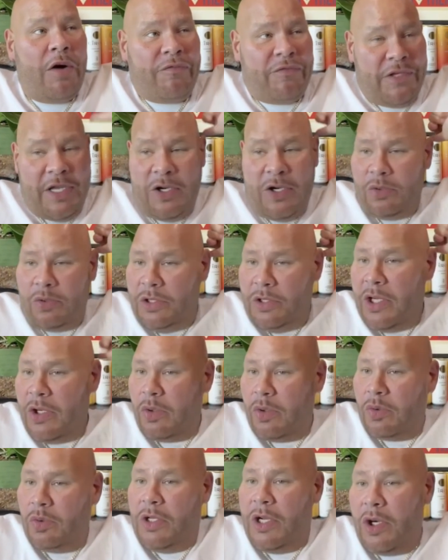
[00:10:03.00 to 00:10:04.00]
it
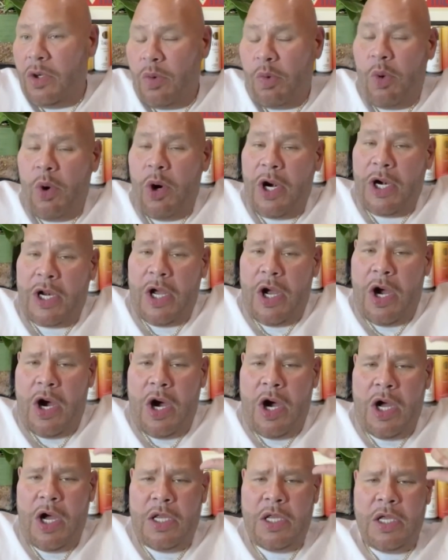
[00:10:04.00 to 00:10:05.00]
off. Little water
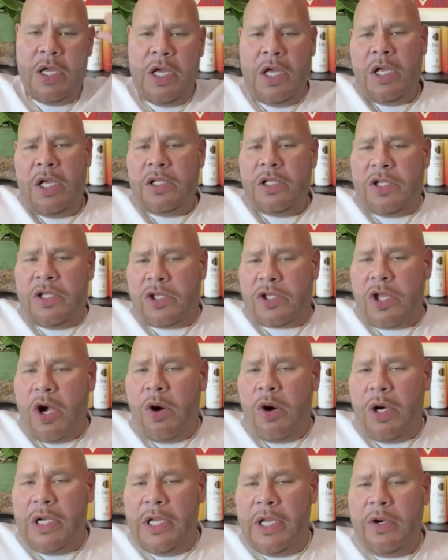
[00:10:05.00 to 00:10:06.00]
on. To
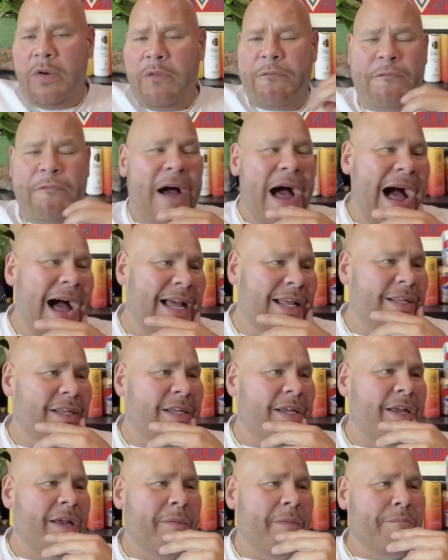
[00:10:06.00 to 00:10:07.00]
throw a little
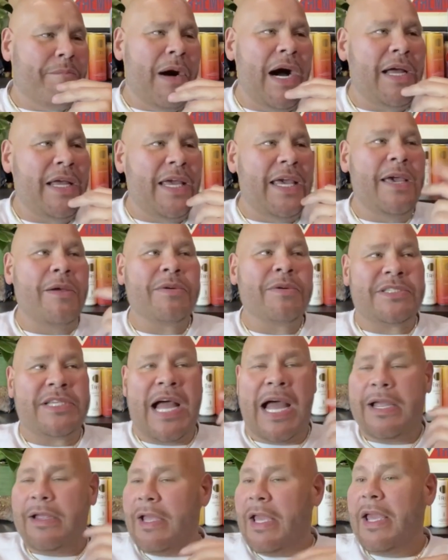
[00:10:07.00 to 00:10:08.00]
fire. But he
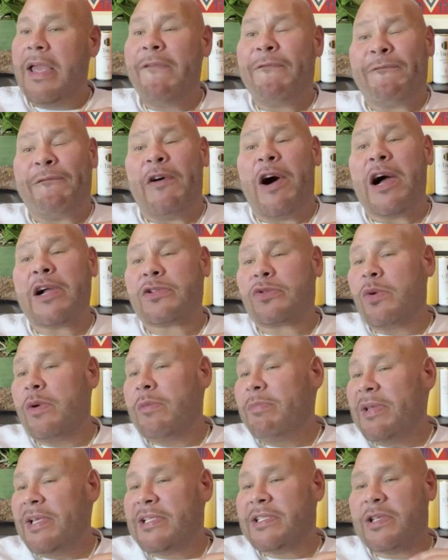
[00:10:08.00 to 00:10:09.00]
was like, he
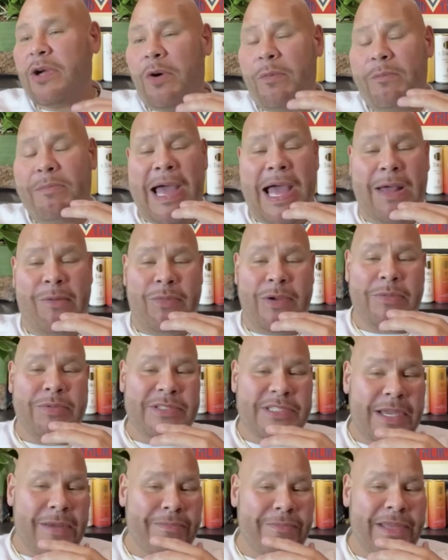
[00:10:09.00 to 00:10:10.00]
put me so bad. We
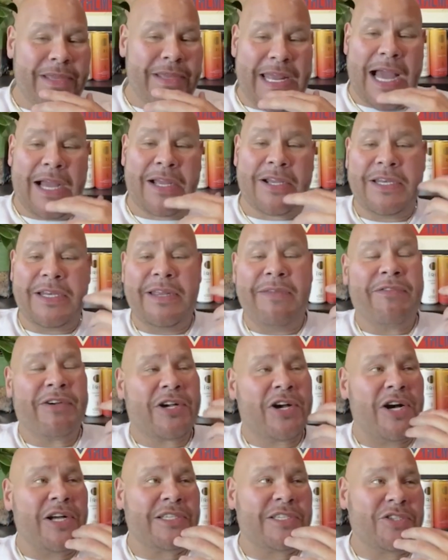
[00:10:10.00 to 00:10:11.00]
was up in there. I couldn't
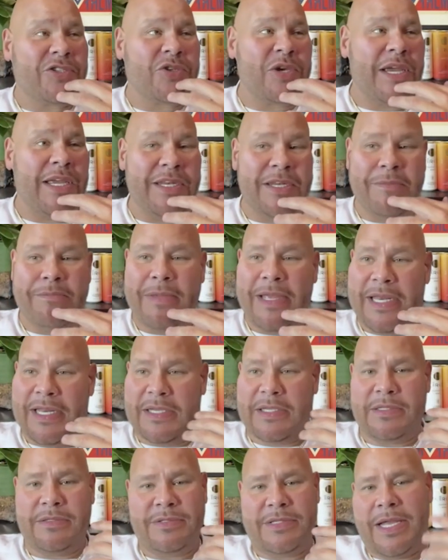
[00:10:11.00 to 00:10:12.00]
even concentrate in the
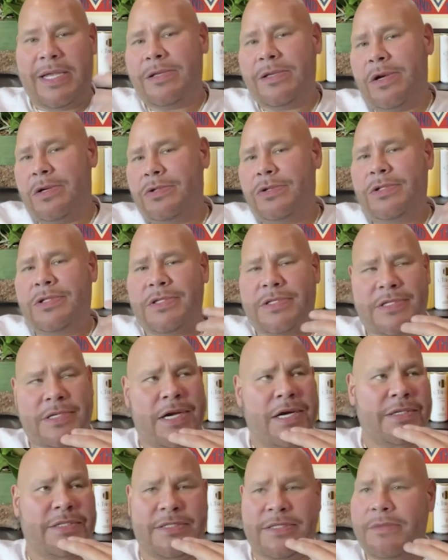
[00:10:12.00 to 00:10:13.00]
meeting because he's like, yo, you
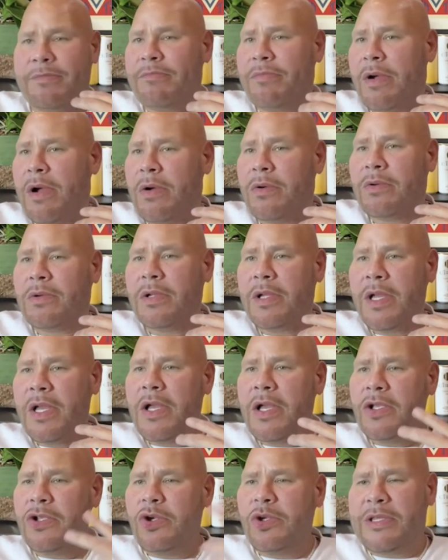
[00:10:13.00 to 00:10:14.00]
disgusting.
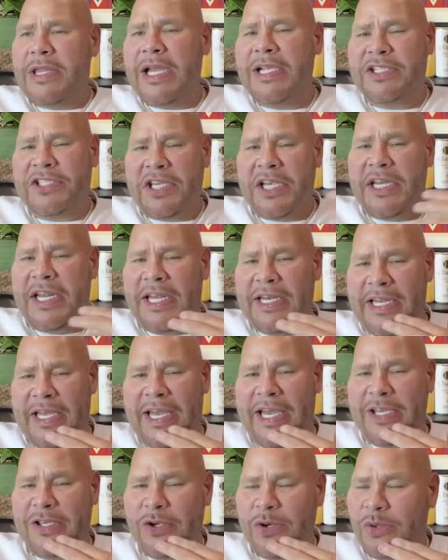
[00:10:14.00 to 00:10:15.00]
Nah. You think she didn't
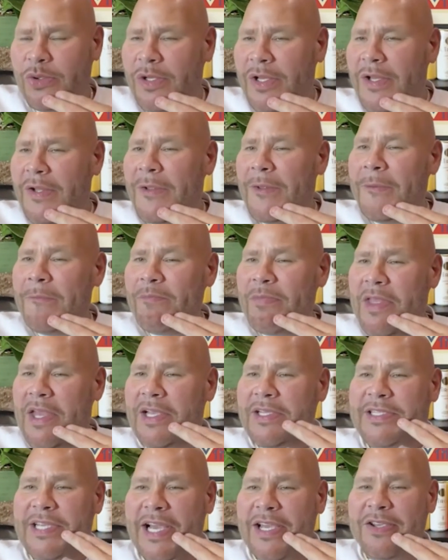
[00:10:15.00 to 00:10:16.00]
hear you? The lady
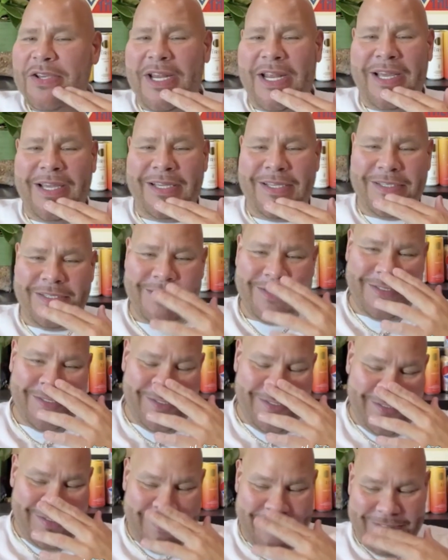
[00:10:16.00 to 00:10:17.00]
stopped what she was doing and
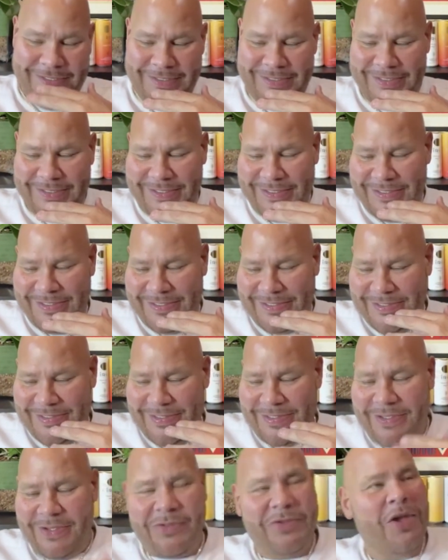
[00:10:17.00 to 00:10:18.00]
looked at me. I was
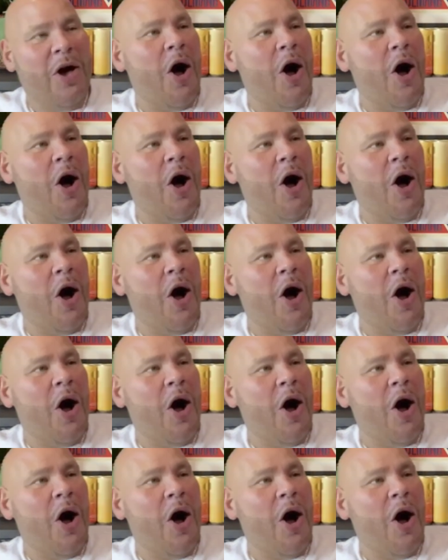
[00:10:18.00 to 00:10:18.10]
like,